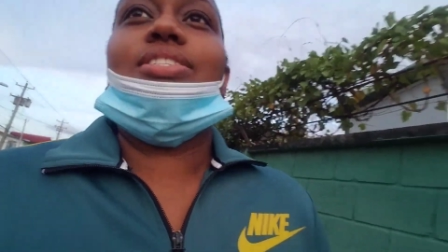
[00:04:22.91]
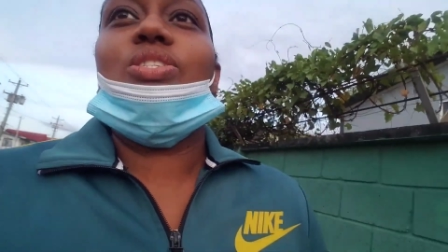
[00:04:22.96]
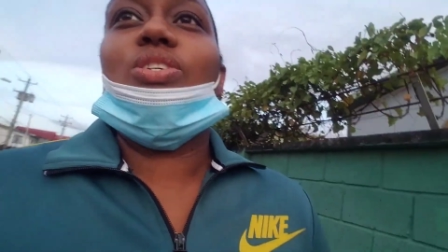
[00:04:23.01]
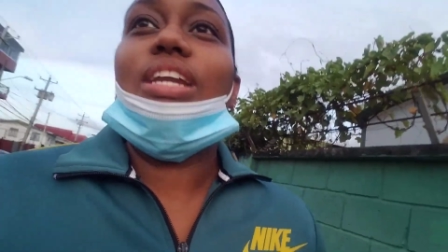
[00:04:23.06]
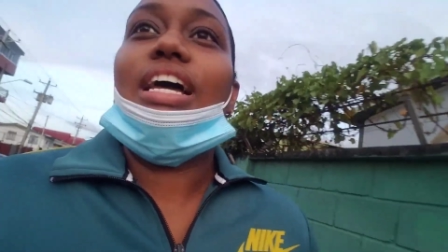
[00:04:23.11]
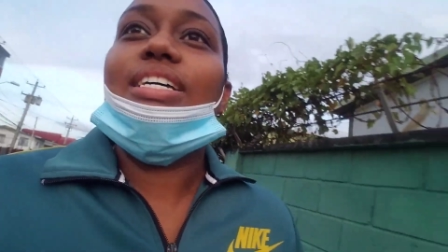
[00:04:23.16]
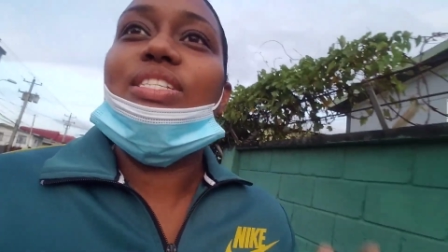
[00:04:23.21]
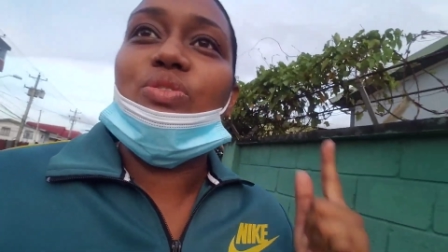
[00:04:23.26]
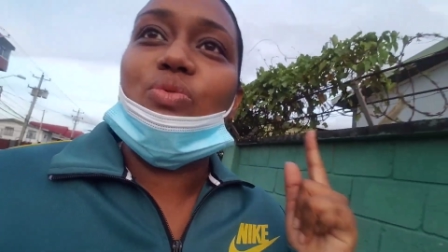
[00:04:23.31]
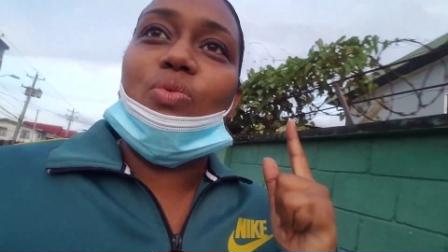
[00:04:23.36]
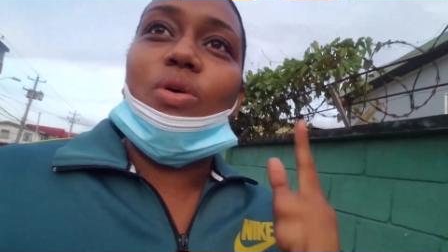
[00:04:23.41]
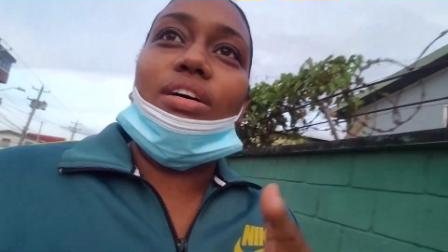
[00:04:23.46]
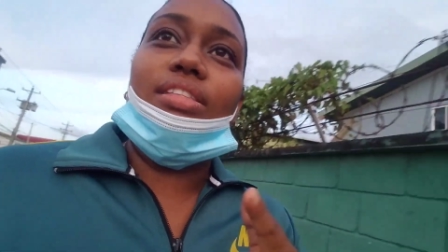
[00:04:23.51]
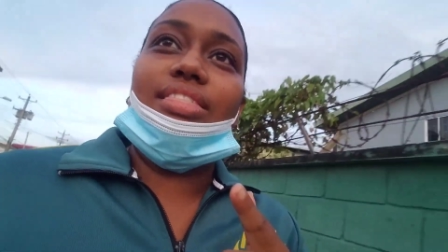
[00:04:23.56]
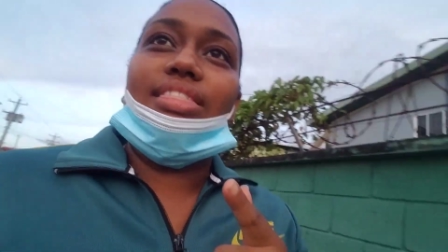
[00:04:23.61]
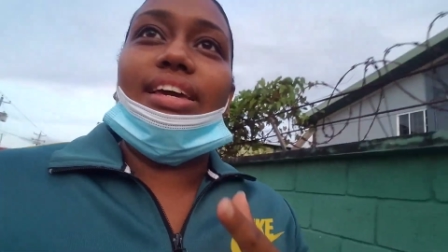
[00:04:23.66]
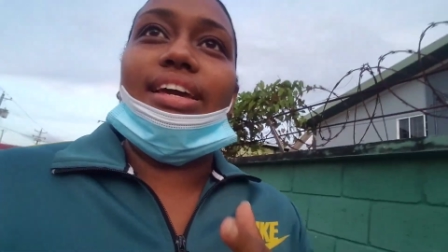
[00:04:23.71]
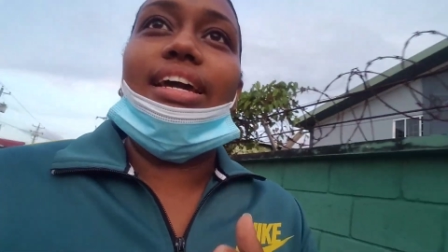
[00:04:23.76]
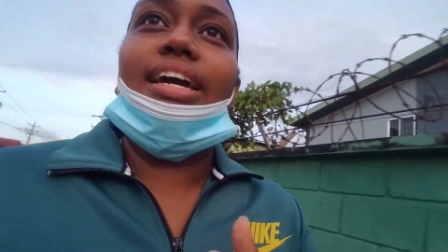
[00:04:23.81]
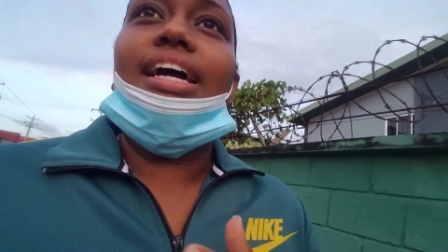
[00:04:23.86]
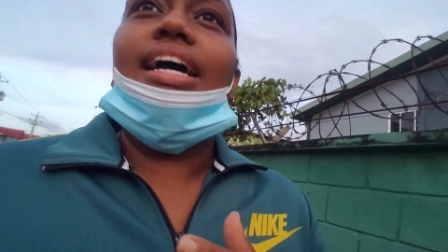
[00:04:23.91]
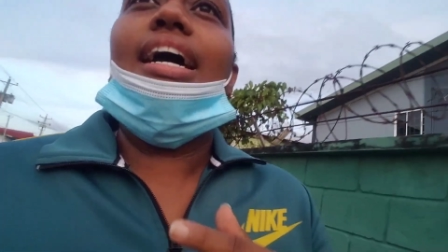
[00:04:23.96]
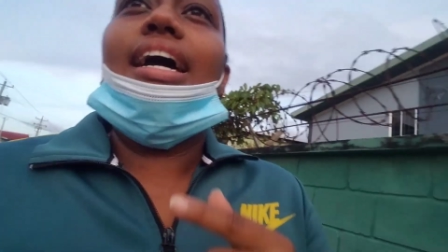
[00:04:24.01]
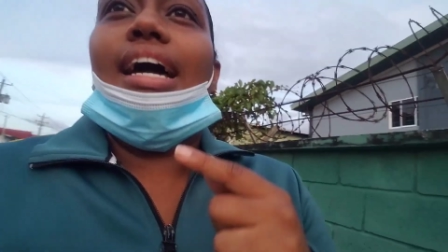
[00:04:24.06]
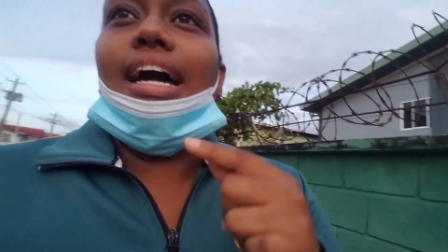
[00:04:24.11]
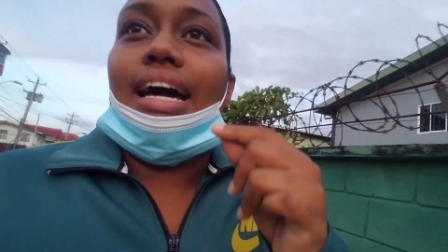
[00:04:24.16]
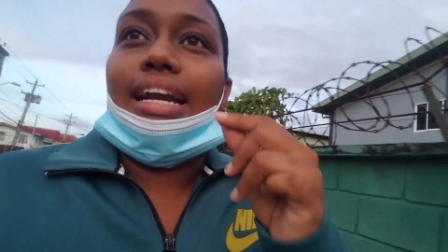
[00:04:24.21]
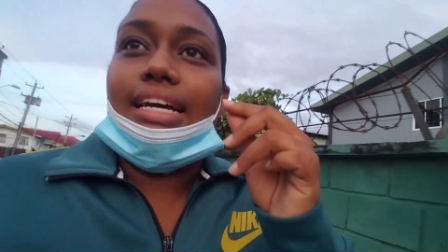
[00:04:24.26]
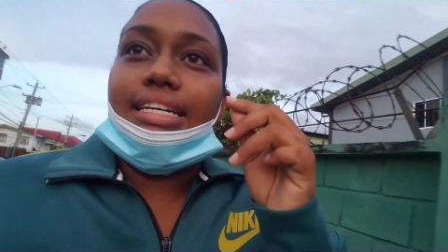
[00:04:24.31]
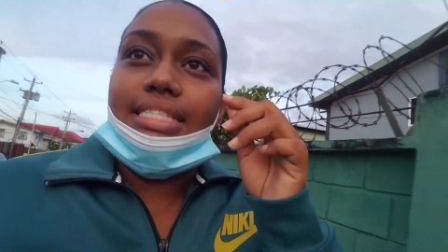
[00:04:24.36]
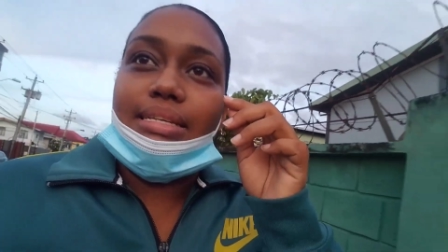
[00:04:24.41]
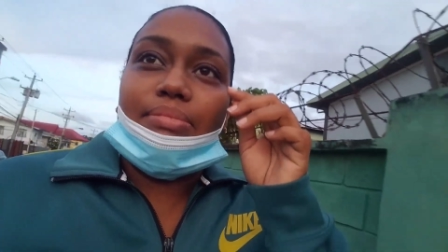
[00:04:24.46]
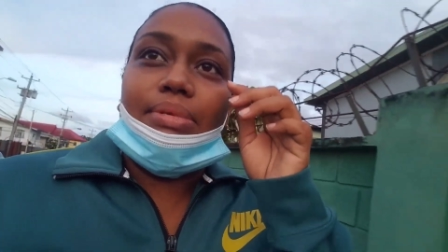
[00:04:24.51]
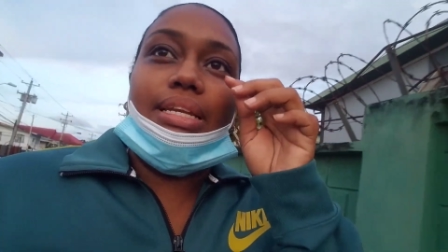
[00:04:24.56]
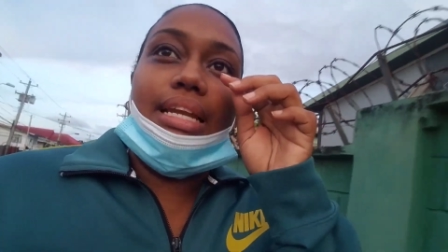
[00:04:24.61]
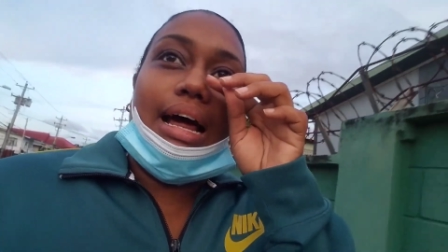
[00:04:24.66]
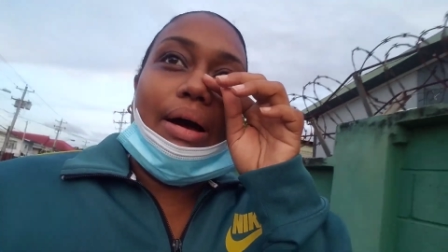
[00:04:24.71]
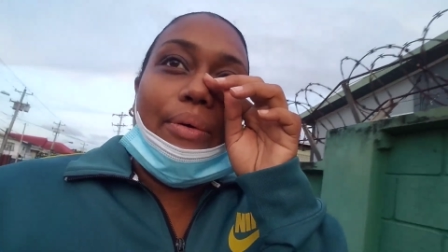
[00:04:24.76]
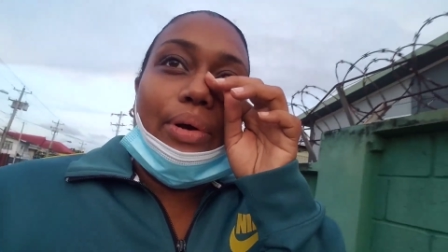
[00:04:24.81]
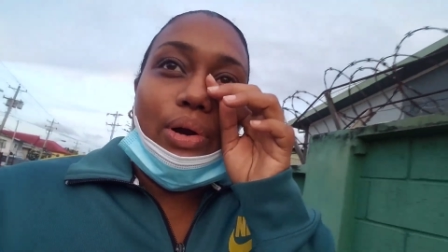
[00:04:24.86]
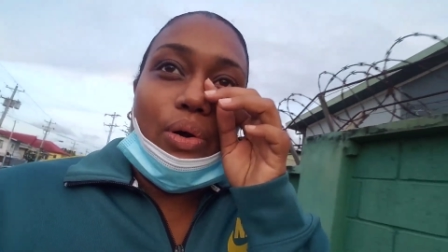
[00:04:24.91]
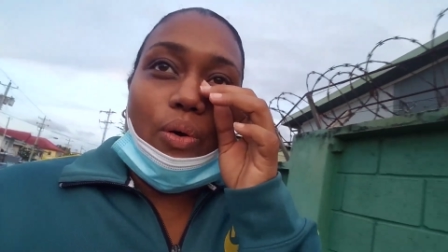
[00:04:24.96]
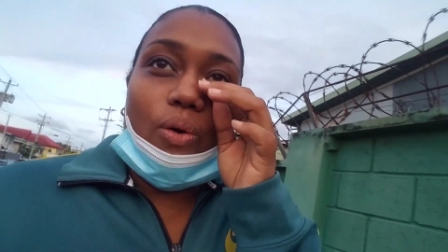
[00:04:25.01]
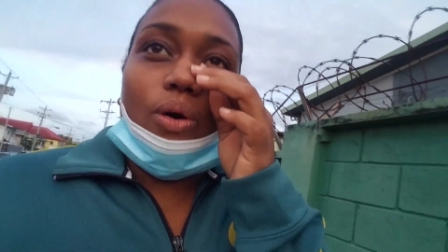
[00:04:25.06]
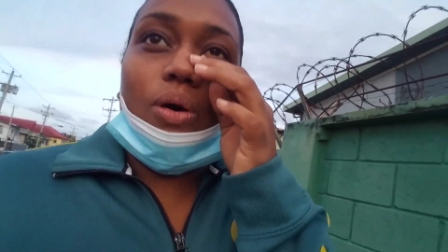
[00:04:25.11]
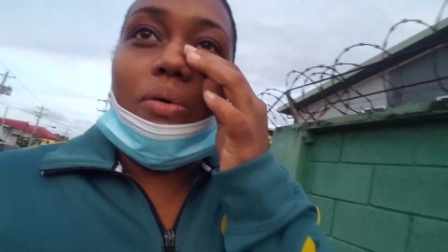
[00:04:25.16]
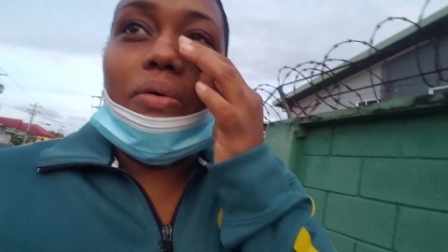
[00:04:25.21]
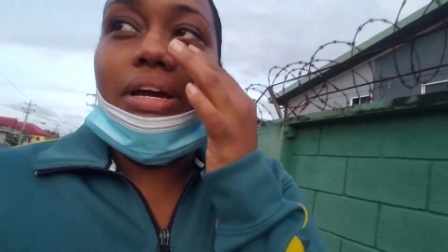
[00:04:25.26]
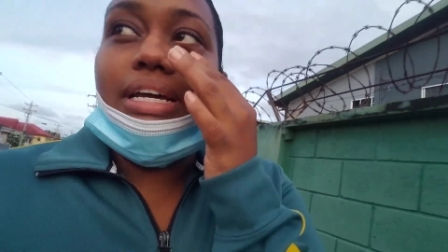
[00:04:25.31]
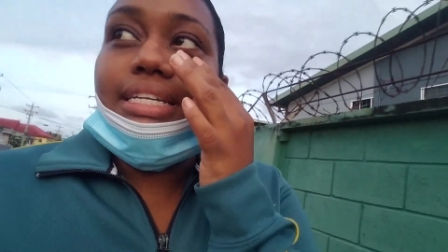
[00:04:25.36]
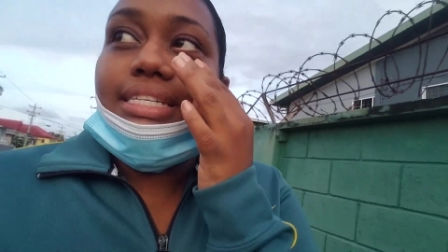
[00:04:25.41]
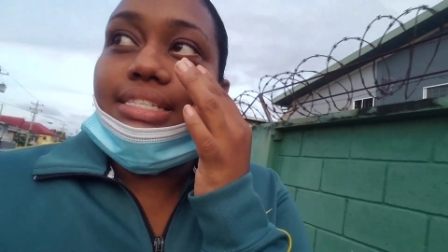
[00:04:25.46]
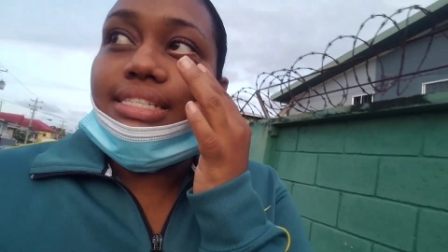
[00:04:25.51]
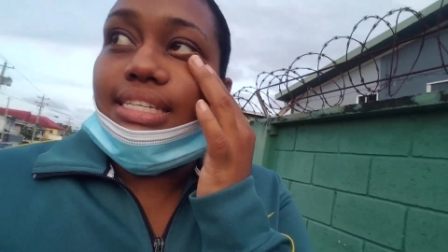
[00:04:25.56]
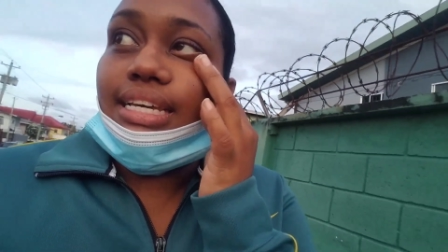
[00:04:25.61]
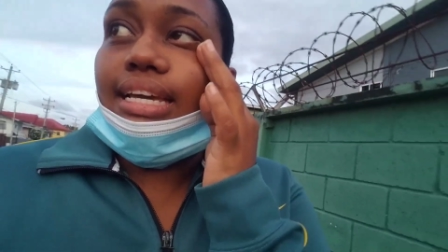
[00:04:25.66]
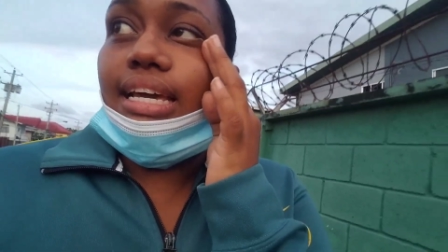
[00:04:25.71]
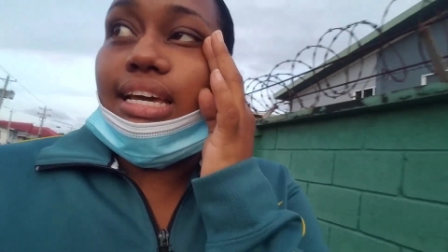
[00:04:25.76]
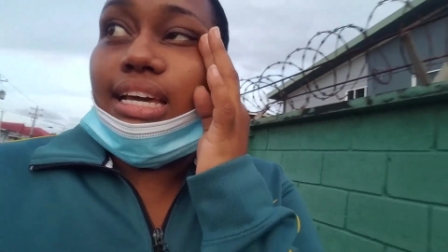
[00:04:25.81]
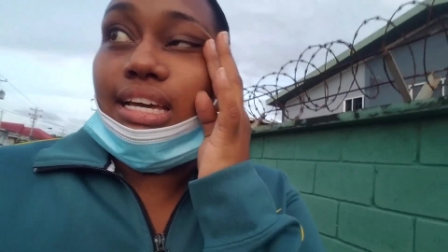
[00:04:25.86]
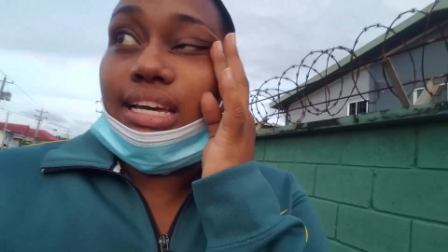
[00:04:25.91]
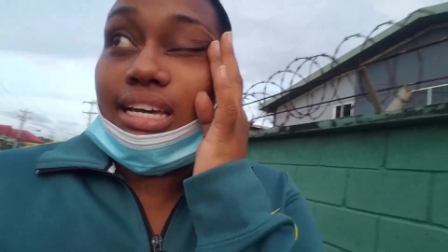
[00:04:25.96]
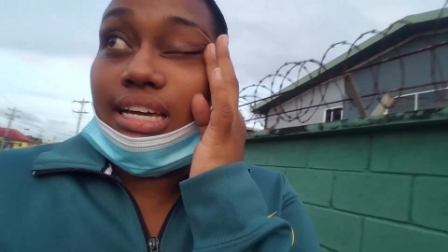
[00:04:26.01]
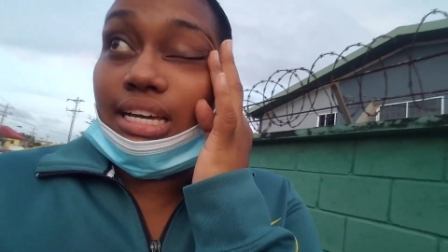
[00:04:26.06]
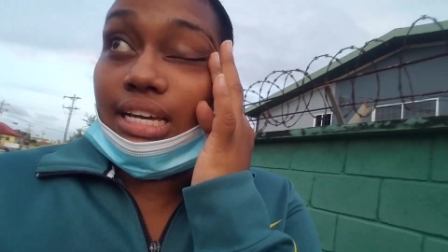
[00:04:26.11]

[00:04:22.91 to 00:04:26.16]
So that's one thing. And that's something that I would always say